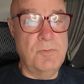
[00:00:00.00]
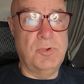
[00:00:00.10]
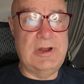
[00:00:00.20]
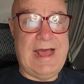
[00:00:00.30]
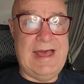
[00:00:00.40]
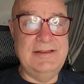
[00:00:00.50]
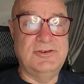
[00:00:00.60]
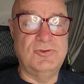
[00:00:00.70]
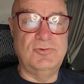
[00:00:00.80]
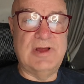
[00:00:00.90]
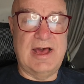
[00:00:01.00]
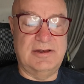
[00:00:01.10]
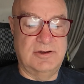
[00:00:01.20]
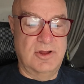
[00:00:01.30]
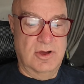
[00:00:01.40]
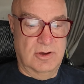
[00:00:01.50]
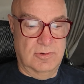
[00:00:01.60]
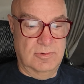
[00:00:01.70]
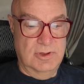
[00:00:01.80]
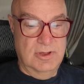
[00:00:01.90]
But I do not
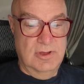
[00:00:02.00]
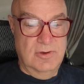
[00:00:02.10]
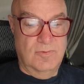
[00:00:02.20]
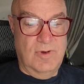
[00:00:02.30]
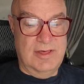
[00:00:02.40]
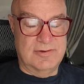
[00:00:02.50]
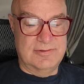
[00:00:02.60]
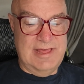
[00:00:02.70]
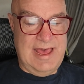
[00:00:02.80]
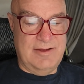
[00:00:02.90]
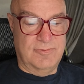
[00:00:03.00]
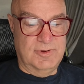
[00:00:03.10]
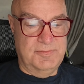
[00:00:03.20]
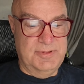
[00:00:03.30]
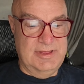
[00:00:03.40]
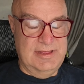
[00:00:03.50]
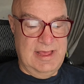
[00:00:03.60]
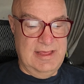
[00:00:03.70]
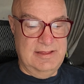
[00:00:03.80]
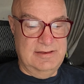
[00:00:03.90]
know whether that would be
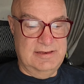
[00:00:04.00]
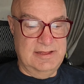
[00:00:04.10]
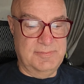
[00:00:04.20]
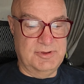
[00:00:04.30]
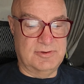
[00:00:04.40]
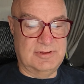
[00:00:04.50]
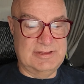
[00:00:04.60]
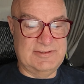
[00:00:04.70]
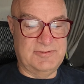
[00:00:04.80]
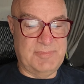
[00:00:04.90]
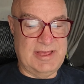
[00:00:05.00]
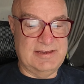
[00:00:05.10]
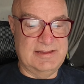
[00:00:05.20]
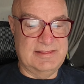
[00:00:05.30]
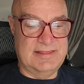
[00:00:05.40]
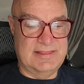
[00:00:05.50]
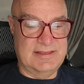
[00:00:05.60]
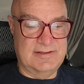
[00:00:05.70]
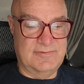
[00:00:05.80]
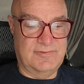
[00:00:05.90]
a typical expected
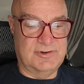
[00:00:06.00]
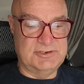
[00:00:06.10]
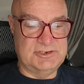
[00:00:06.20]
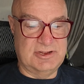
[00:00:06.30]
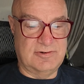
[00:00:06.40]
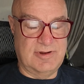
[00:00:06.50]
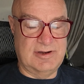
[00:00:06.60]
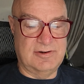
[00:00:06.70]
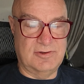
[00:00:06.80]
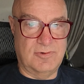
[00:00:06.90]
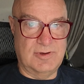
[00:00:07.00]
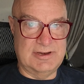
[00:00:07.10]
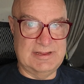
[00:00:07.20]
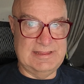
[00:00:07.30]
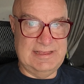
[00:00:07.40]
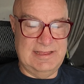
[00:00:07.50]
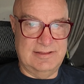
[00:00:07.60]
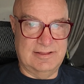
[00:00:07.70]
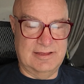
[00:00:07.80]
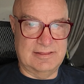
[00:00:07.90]
thing for a generator to quit in the
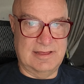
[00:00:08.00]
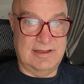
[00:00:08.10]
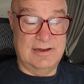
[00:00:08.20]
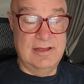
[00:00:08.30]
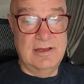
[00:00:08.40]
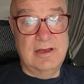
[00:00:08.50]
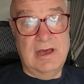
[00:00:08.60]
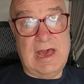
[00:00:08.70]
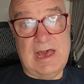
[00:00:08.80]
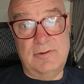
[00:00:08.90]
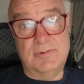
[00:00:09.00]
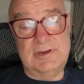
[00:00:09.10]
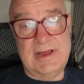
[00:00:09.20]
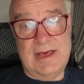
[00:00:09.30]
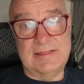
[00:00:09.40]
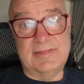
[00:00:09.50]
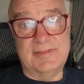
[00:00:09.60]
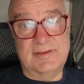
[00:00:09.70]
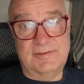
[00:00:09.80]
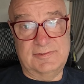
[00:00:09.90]
heat like that. I would not
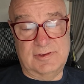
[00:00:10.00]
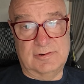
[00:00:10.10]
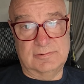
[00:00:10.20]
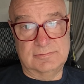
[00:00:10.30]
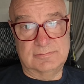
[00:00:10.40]
think so.